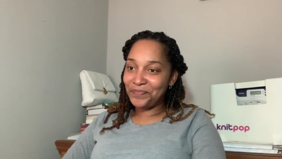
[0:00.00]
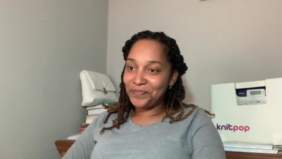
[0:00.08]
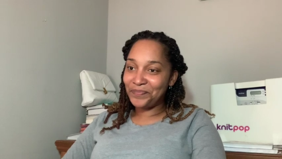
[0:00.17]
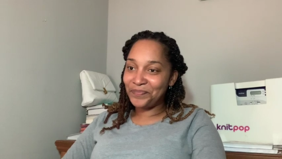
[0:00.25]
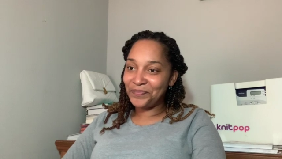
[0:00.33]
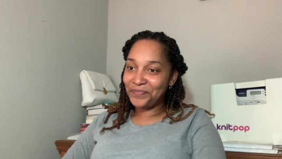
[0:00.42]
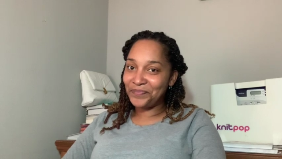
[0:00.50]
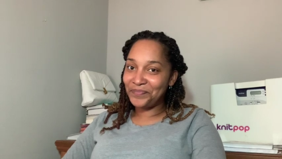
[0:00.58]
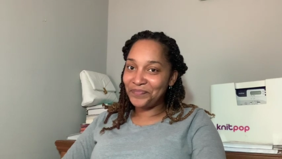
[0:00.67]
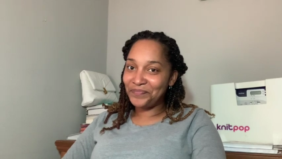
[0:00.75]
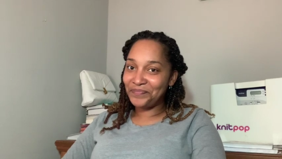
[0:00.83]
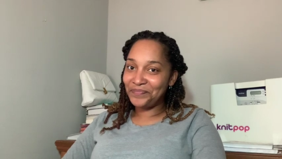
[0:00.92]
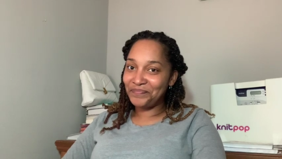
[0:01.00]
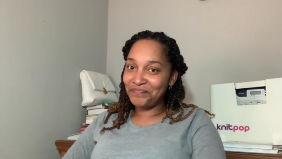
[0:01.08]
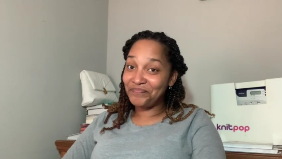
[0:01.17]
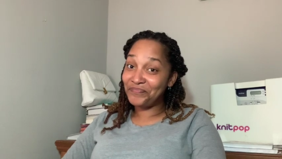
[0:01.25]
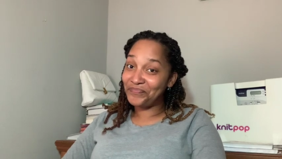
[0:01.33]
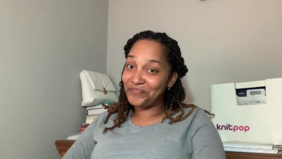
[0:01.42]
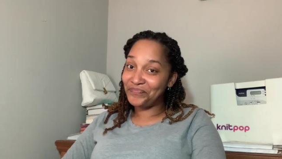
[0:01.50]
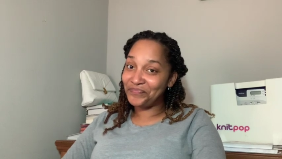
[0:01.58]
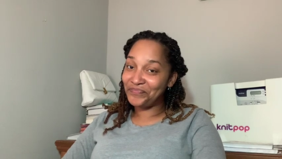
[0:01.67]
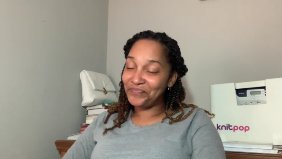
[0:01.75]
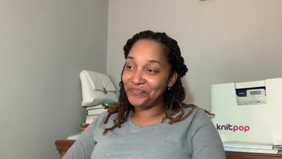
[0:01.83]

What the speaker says: Nothing is said.